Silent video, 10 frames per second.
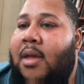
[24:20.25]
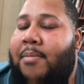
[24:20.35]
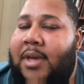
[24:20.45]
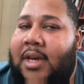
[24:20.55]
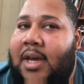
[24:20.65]

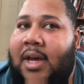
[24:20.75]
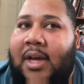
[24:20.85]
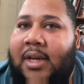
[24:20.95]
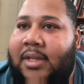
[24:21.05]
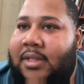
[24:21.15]

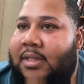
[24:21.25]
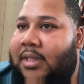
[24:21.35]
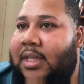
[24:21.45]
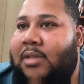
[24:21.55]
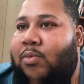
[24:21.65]
because
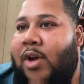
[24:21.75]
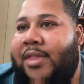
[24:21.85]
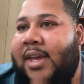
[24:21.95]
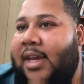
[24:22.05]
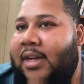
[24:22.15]
this one
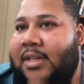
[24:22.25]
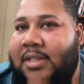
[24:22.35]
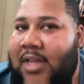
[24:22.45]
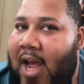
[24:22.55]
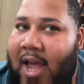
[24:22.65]
thing
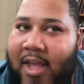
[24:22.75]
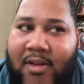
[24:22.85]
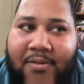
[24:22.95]
doesn't go